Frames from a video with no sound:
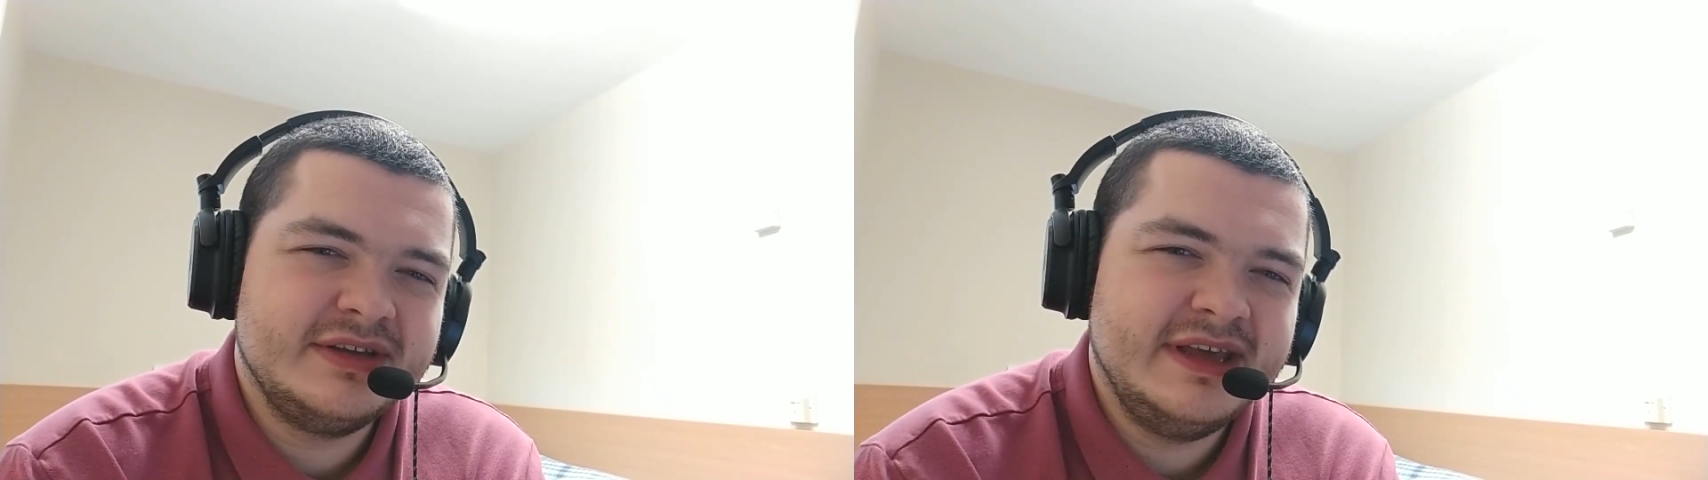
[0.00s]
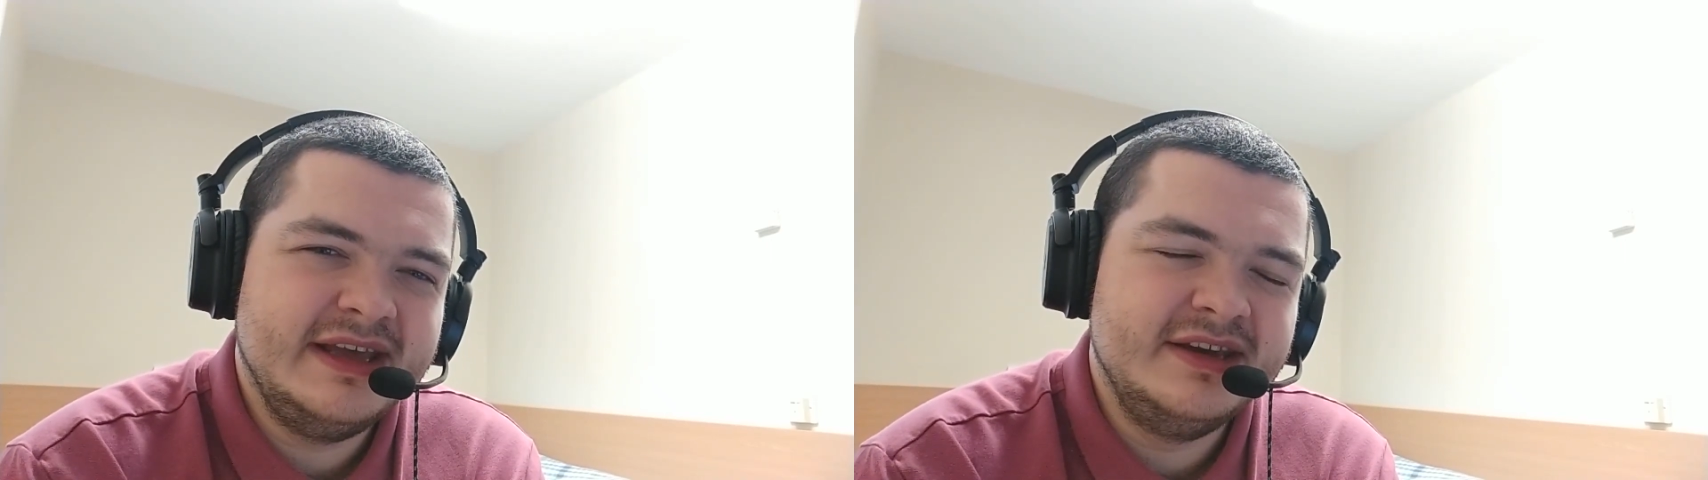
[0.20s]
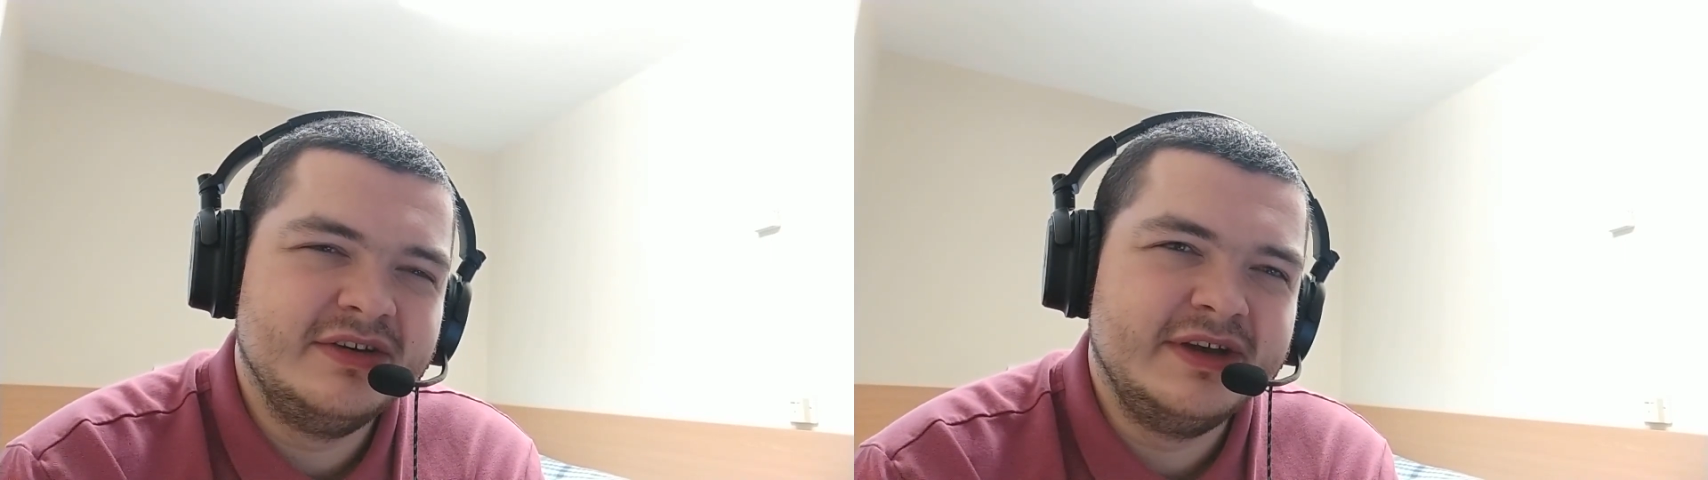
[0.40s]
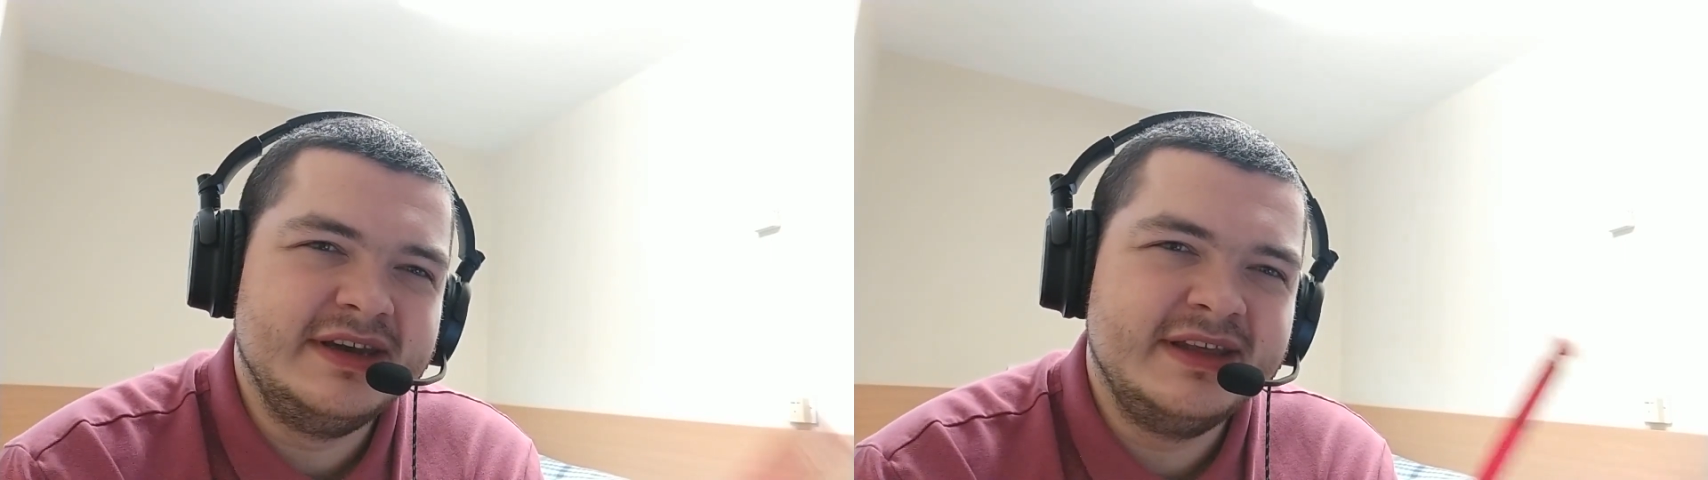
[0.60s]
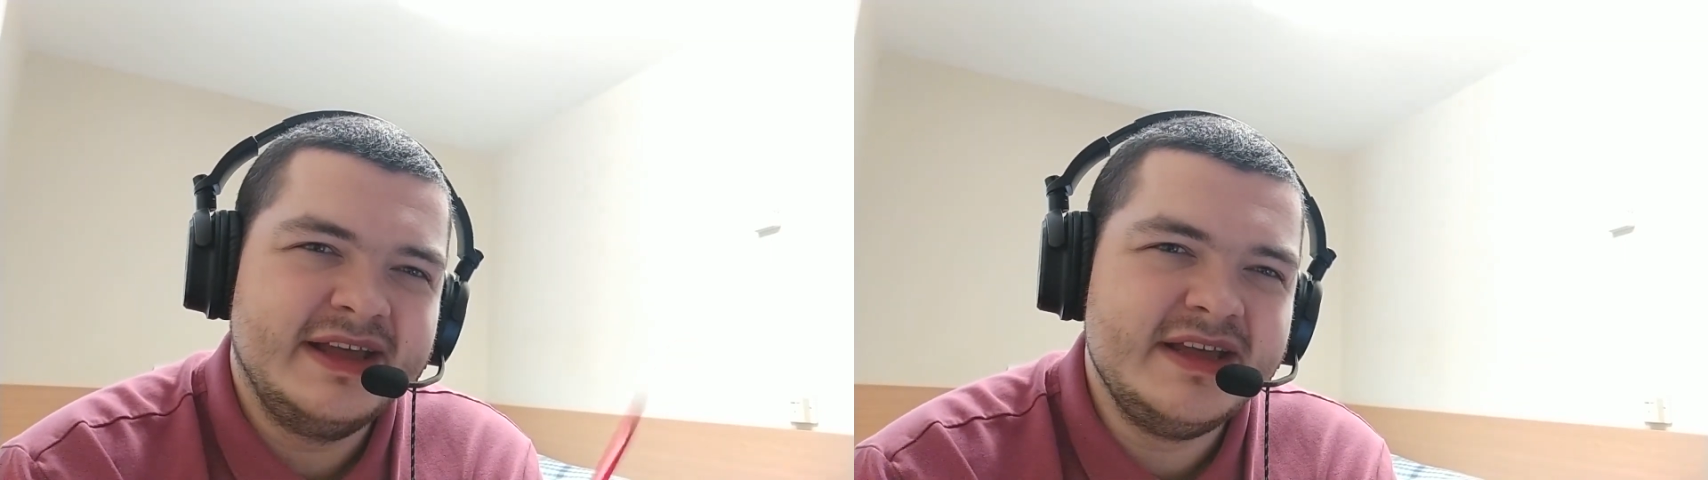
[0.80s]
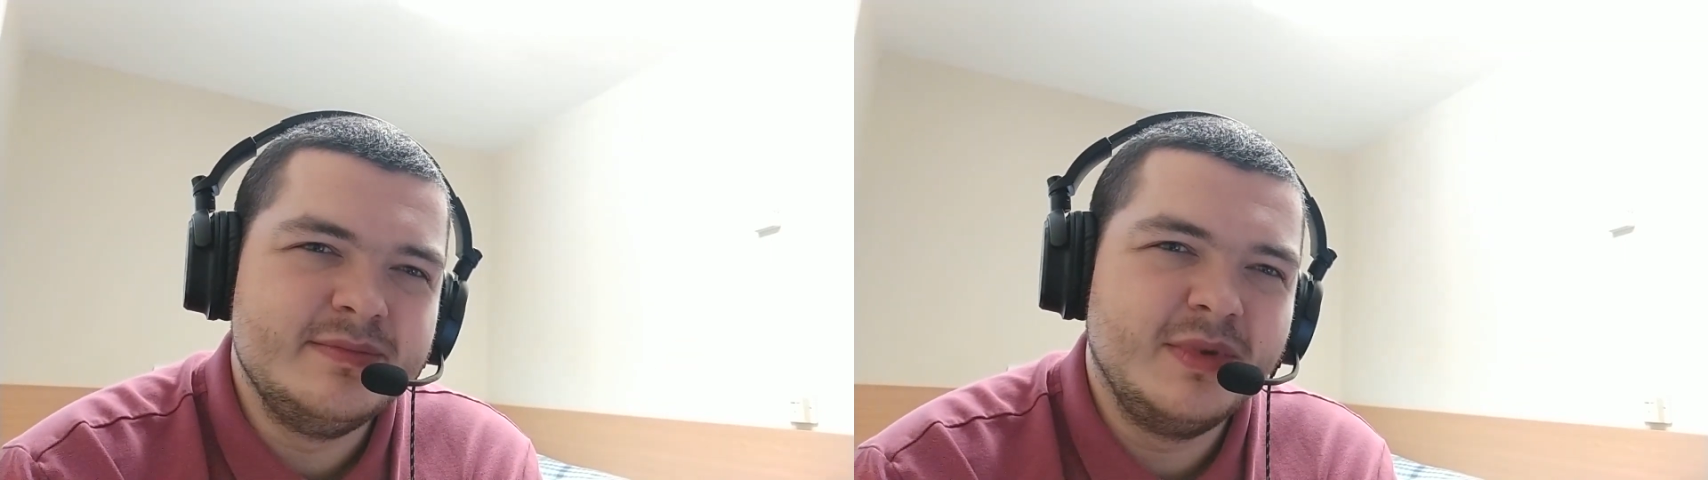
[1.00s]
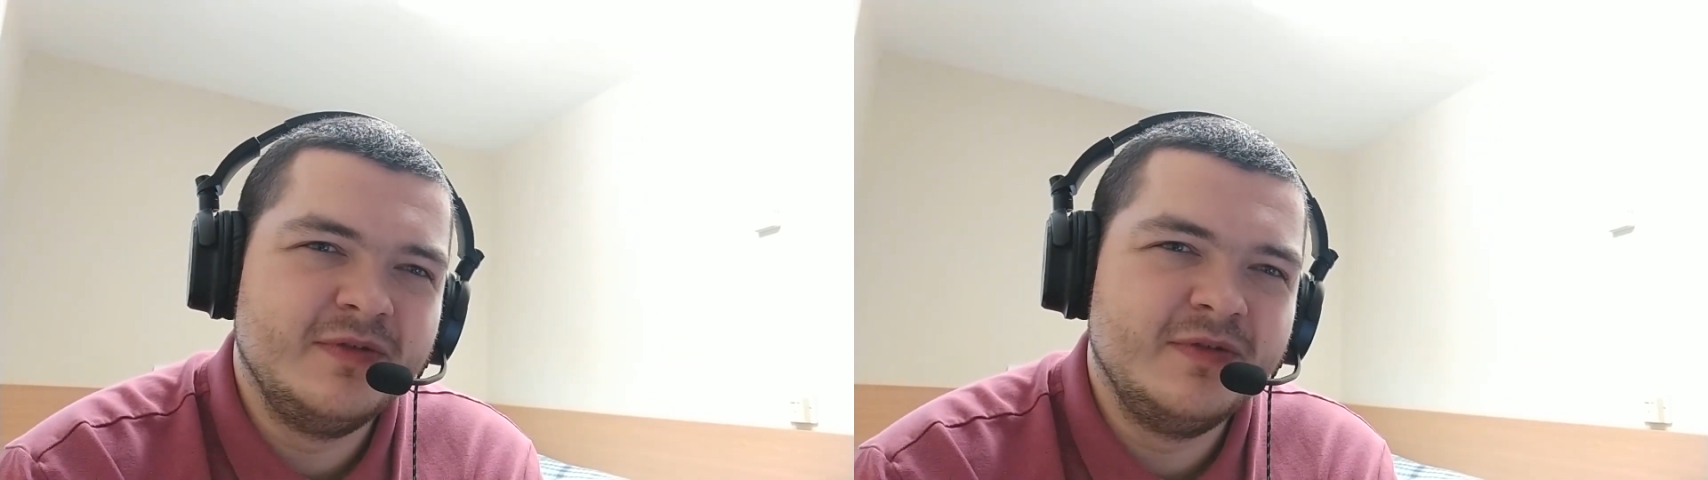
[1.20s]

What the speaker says: K-9 came